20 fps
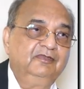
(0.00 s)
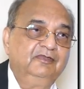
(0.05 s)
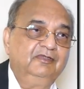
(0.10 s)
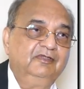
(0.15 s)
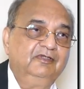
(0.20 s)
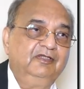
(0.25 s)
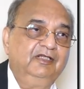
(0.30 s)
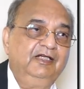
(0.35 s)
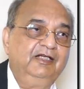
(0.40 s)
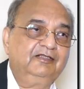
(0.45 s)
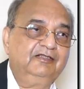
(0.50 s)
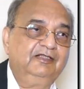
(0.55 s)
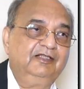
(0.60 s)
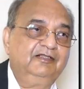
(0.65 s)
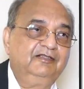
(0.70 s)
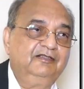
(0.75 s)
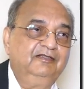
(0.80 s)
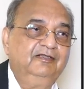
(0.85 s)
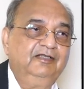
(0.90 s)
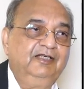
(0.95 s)

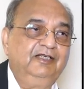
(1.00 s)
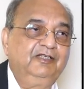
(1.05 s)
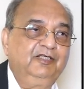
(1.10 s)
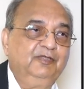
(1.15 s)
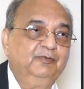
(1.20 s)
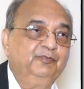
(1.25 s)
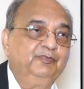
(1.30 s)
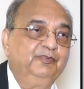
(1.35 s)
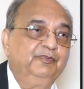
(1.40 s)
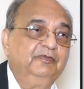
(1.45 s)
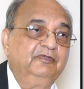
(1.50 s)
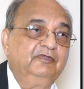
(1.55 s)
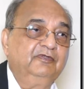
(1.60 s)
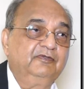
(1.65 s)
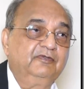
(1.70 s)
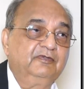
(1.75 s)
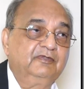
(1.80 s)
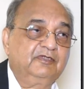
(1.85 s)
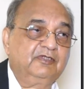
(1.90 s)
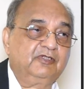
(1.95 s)
Let
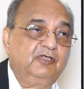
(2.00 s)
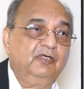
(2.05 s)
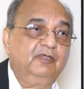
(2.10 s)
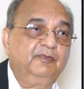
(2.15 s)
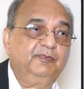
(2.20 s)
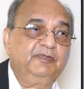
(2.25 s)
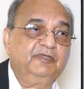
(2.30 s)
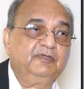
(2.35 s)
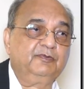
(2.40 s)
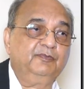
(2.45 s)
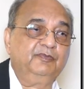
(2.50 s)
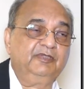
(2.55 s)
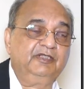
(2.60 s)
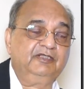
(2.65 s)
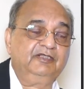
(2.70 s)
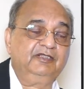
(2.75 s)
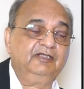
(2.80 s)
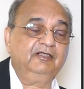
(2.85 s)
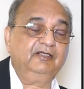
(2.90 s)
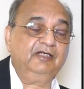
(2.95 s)
him stop his
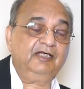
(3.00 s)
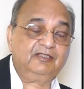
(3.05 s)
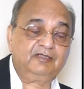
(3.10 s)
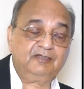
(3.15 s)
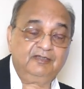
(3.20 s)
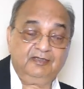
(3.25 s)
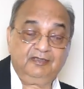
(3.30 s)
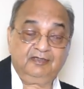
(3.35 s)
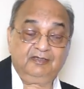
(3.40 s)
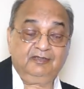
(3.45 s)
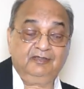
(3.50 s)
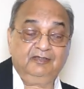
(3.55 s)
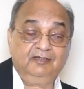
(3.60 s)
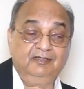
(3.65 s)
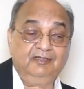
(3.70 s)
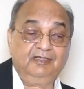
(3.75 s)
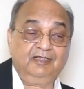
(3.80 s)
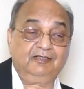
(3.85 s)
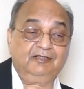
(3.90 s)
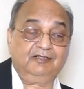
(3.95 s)
breathing.
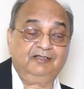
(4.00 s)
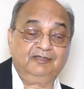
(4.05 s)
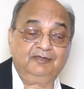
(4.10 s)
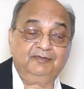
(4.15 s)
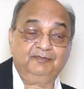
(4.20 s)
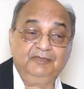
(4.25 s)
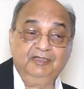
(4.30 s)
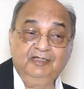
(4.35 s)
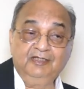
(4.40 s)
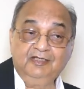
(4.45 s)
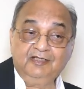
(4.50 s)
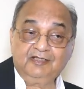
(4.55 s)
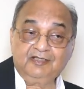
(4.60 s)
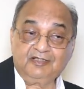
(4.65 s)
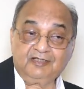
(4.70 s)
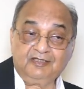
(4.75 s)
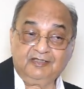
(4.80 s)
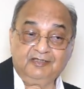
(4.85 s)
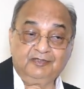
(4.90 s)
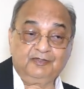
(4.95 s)
Let
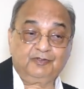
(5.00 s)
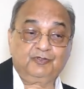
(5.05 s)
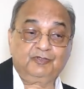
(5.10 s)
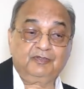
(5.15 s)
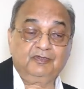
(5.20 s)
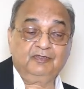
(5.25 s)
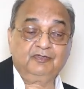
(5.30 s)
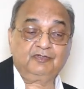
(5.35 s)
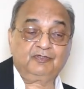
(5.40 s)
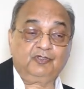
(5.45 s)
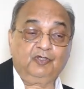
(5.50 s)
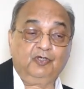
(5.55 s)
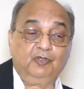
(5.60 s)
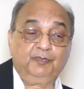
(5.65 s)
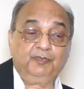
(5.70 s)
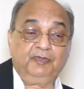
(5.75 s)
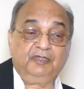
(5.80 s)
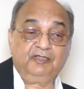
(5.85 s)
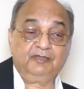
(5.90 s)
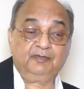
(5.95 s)
her
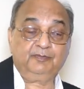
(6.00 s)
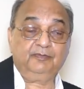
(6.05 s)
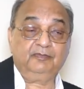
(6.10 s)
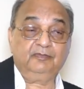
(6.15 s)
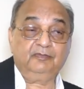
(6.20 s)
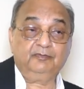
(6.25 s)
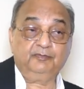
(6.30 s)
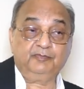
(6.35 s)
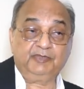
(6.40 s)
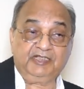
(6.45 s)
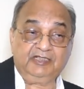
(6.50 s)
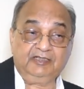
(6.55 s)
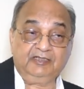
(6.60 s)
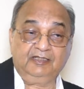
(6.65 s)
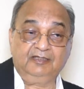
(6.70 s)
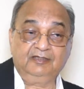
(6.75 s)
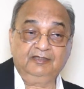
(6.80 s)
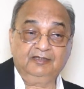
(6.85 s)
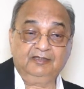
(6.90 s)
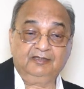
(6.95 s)
stop her
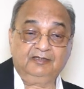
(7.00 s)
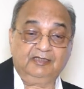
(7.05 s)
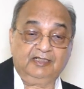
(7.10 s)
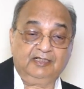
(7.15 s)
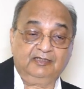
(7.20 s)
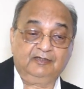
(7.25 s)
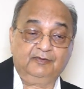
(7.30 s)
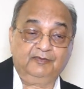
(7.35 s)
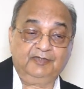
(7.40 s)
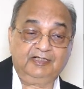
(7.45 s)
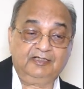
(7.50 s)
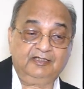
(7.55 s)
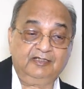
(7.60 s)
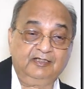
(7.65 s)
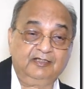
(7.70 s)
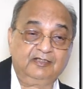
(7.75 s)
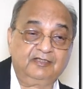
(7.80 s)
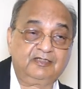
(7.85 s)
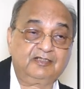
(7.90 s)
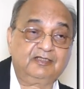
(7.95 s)
breathing, and then the
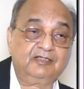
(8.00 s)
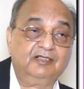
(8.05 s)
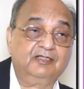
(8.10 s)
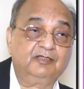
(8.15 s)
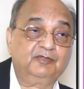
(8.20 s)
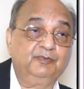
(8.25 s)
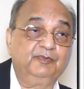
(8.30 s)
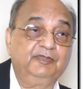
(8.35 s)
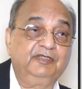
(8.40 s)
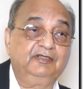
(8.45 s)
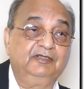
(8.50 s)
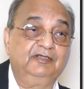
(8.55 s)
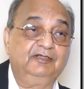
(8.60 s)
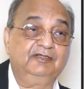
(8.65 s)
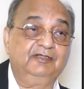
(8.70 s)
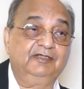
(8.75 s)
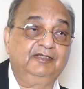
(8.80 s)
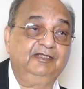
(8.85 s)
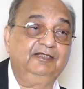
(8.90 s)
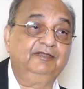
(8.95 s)
ventilator starts
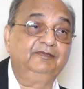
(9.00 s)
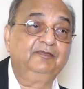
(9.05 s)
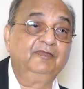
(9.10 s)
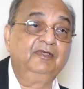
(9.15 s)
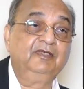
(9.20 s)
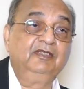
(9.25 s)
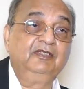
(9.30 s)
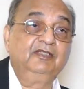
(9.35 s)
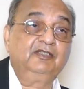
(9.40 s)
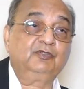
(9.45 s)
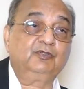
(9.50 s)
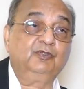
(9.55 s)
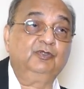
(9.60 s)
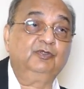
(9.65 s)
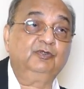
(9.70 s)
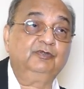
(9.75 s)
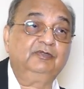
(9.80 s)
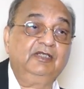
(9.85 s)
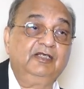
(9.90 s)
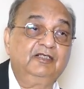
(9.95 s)
breathing again.
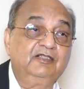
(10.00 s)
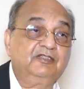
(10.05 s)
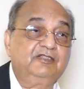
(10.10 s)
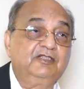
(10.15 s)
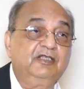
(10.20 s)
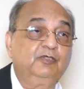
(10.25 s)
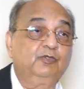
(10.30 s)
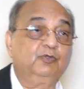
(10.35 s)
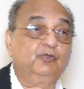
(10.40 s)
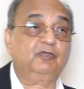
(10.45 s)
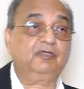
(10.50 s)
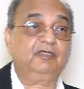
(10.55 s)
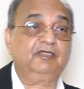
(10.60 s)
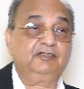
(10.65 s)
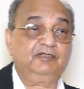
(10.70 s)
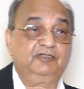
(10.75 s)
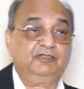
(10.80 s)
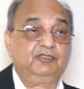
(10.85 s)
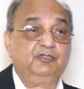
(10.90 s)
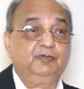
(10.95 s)
So that is
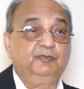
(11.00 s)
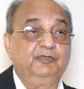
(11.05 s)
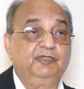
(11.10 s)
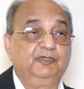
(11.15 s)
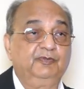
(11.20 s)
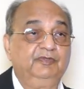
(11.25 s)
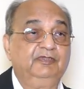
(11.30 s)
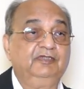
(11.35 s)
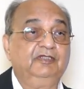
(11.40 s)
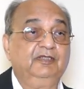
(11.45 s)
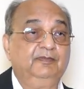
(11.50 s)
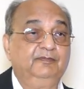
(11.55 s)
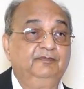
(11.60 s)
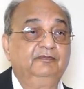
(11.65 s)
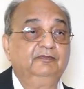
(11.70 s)
synchronization between them,